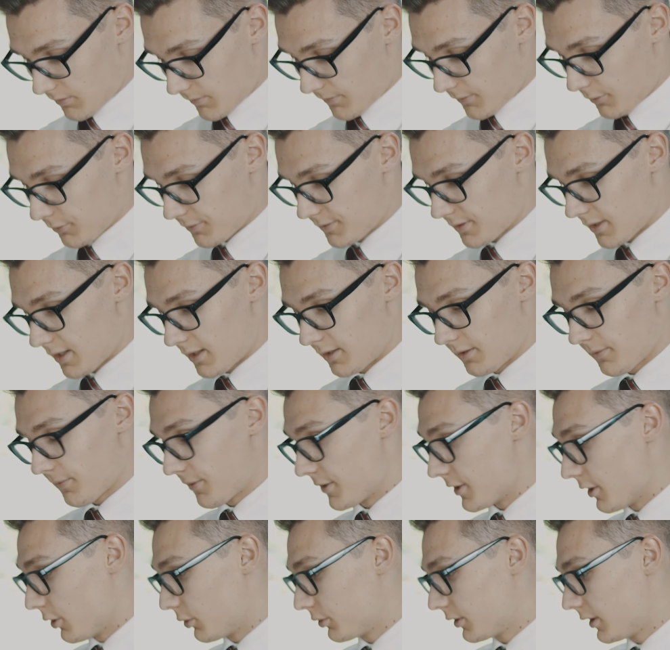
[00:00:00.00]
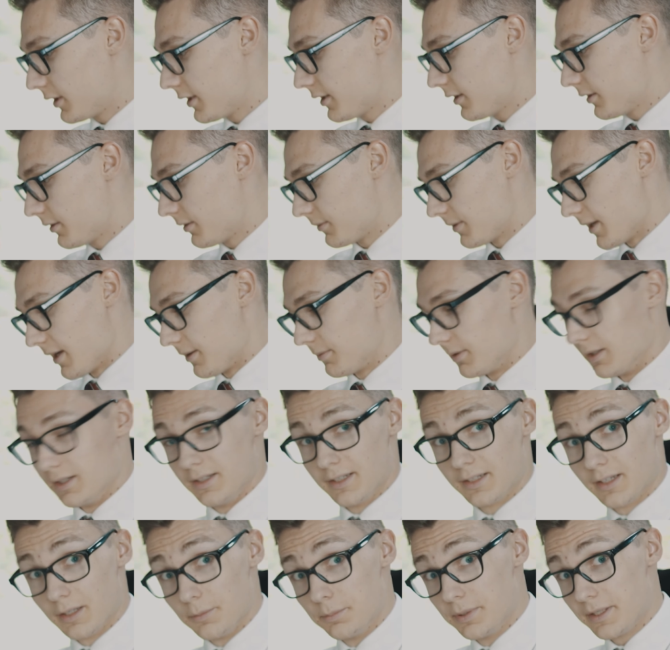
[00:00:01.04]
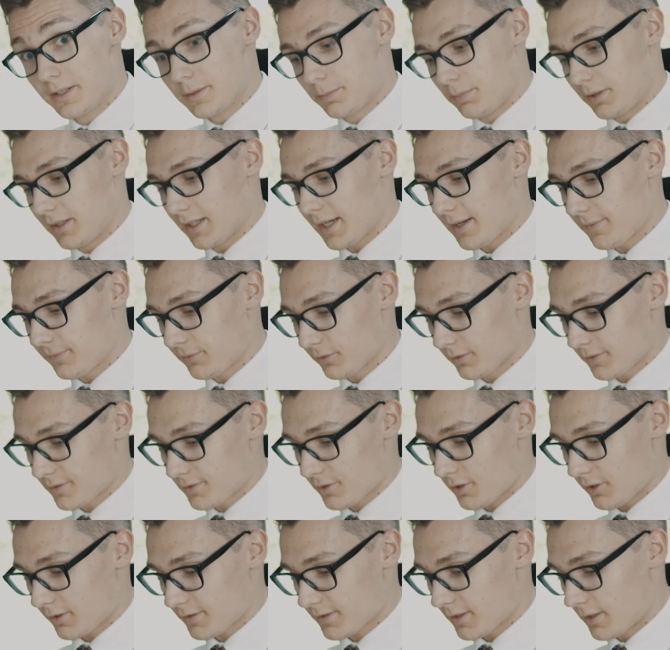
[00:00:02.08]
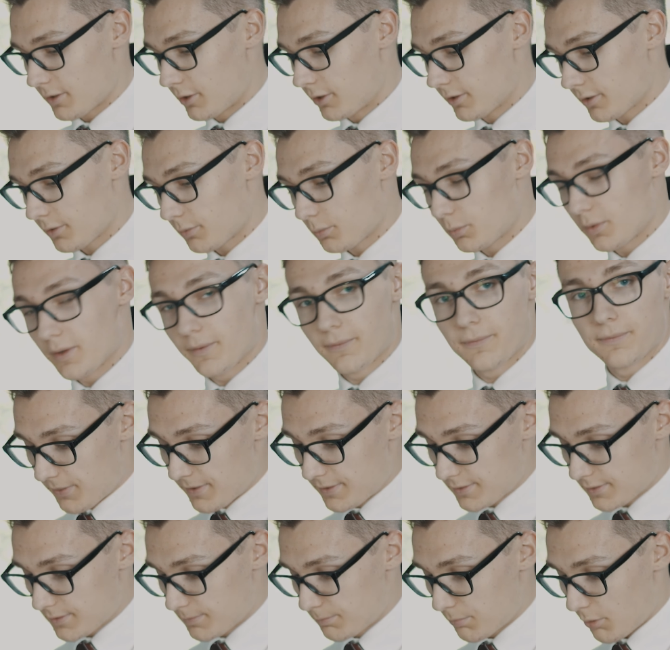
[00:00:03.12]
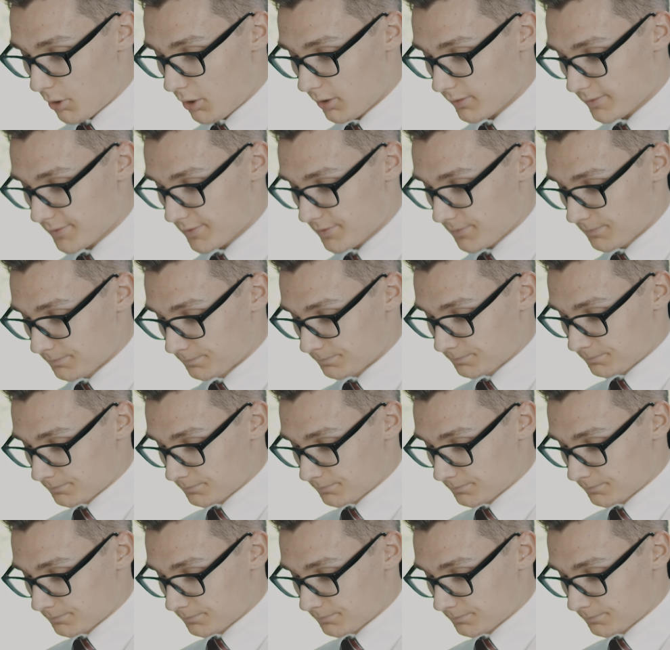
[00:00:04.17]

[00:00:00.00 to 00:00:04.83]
Those are the only, yeah, a little bit playful socks I ordered with this box.